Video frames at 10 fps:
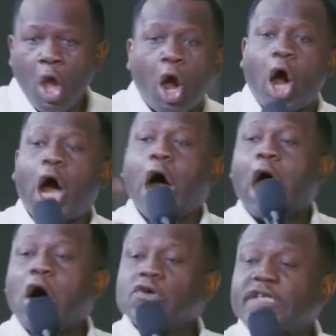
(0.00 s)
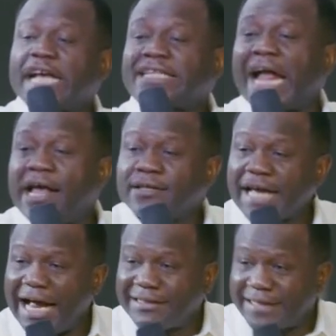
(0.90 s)
All Satan's
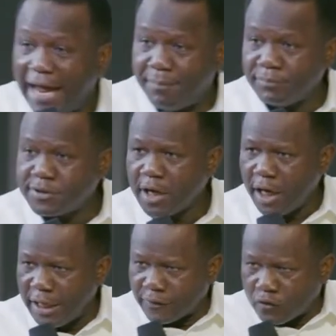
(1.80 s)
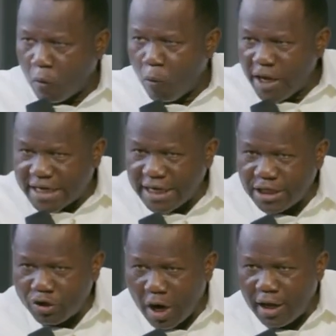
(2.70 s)
attempt is to weaken
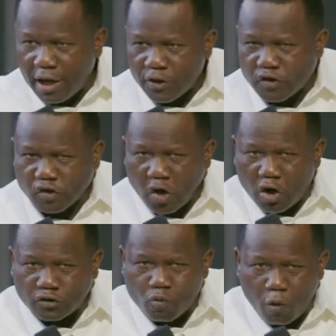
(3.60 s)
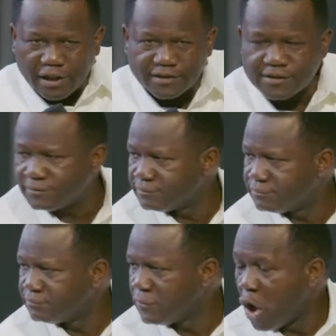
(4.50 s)
your salt quality.
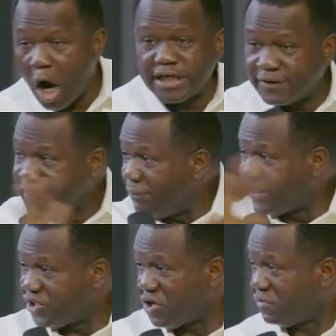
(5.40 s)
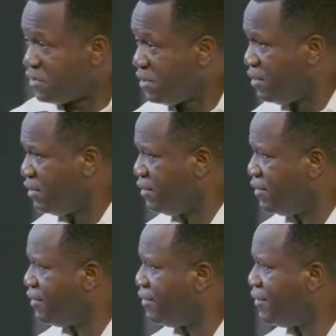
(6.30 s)
All these temptations.
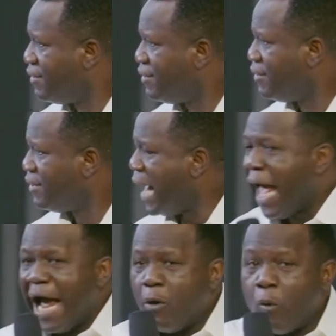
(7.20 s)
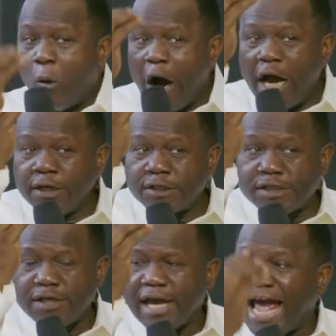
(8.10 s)
And
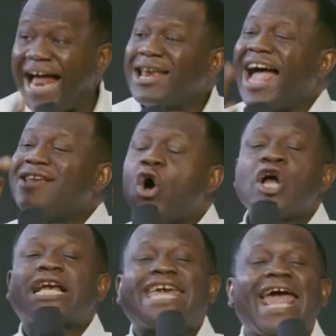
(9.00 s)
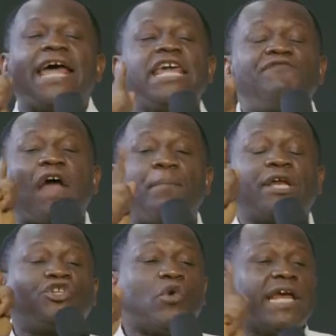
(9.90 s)
once, and I don't care if you have
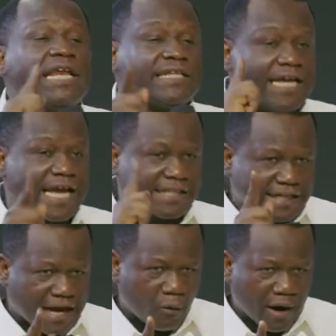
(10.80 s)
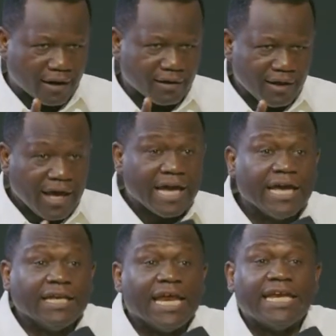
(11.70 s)
been doing the thing, getting away.
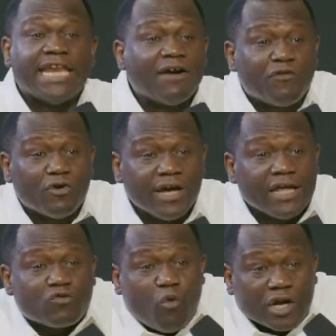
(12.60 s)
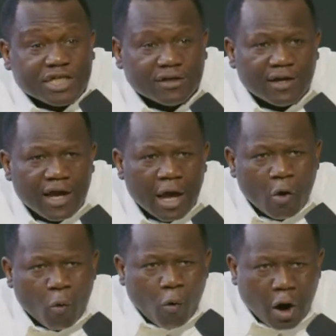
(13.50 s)
The devil is watching.
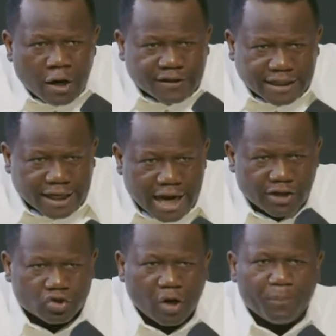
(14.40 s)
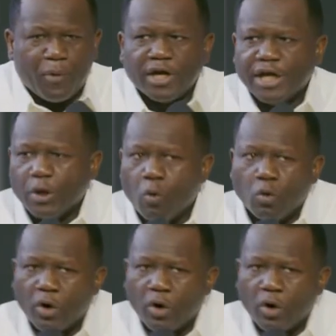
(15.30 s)
Once he gets to a point, he will